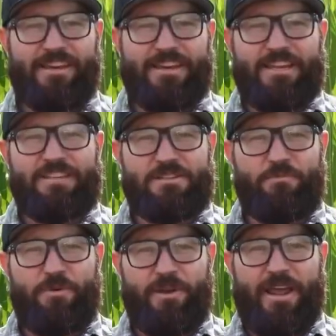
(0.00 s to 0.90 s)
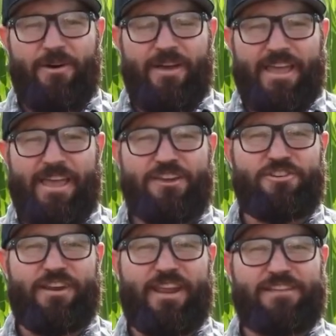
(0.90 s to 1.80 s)
needs to put out
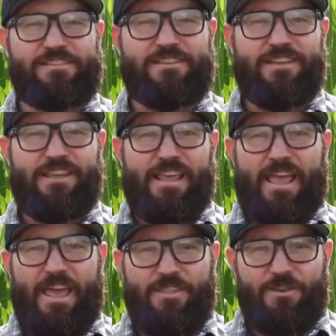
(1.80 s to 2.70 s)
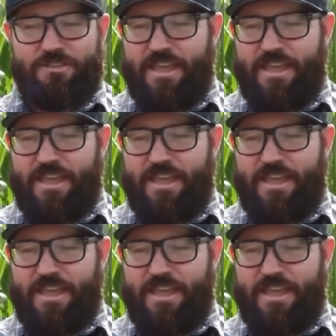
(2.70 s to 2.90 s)
exudates, and those